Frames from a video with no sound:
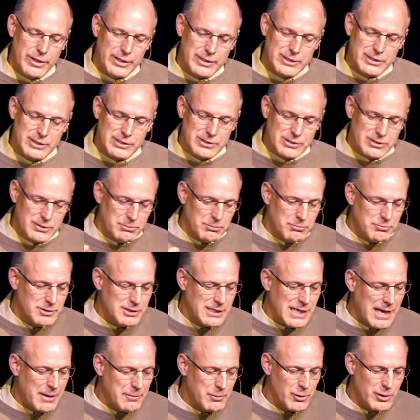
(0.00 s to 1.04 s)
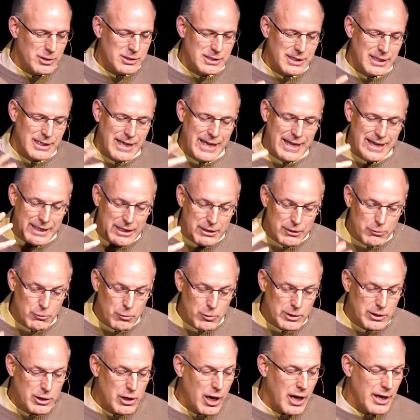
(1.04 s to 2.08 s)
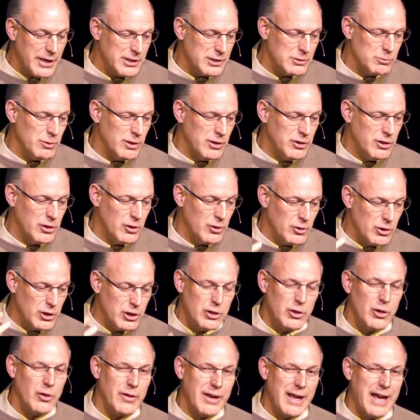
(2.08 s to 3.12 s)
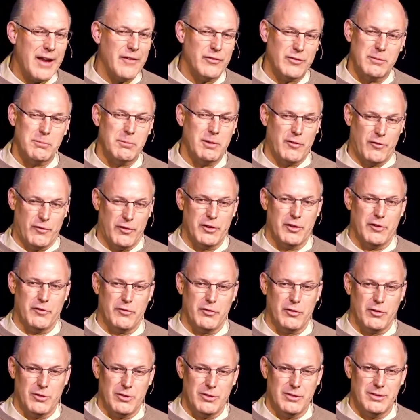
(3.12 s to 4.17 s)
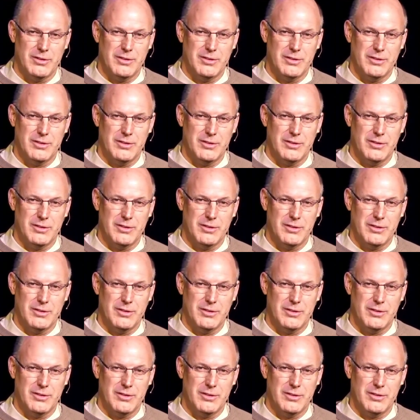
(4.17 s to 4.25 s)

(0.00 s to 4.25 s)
that Samuel had said, hey, when God is with you, you don't have to be fearful.